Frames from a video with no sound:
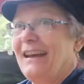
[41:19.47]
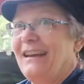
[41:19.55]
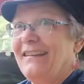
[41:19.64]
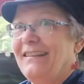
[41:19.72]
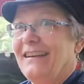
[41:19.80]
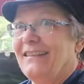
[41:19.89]

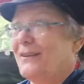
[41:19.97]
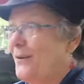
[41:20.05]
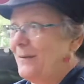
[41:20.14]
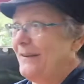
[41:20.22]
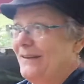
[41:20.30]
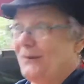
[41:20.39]
anything, they're
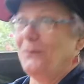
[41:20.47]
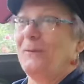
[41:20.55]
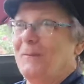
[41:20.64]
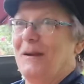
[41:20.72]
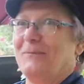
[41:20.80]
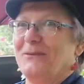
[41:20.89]
always in the
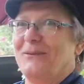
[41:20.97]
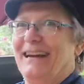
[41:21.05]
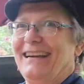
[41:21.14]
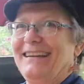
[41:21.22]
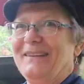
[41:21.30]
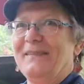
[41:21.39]
newspaper, right?